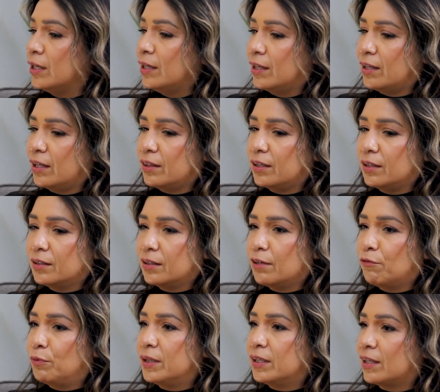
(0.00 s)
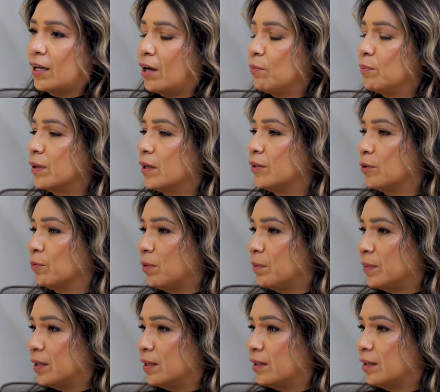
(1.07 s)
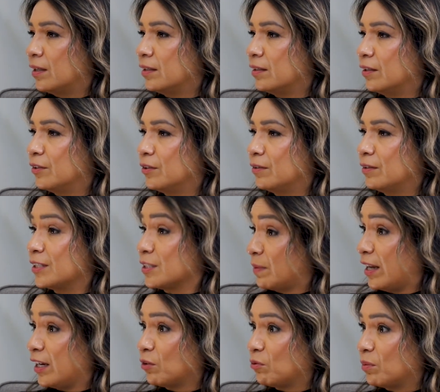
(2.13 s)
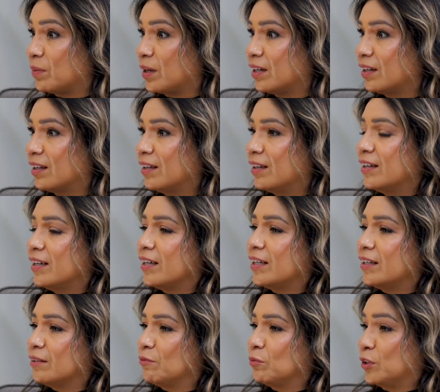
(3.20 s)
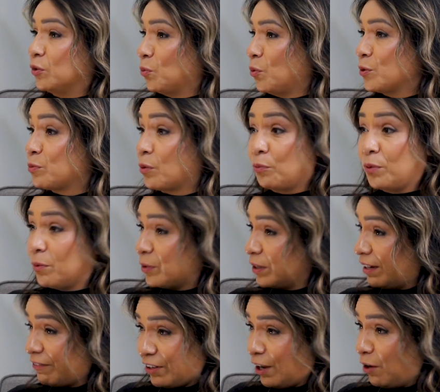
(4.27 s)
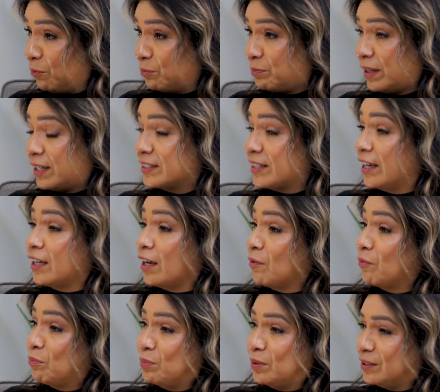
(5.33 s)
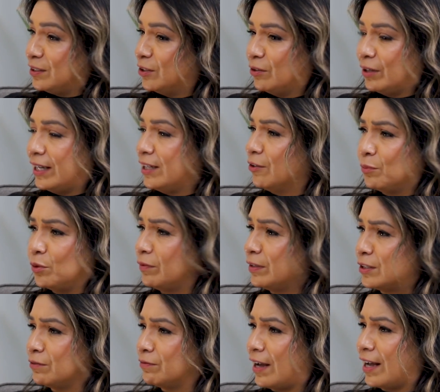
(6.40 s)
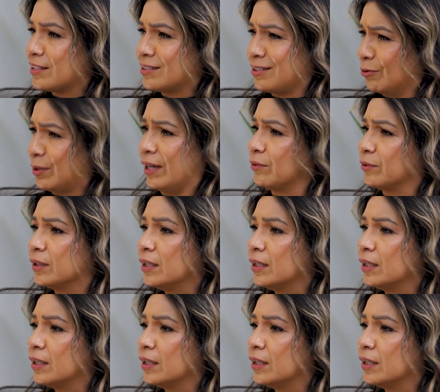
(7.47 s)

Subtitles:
And I think if we could help other women and other Hispanic women when the roles were we were never helped because I got put, hey, you're moving too fast, slow down.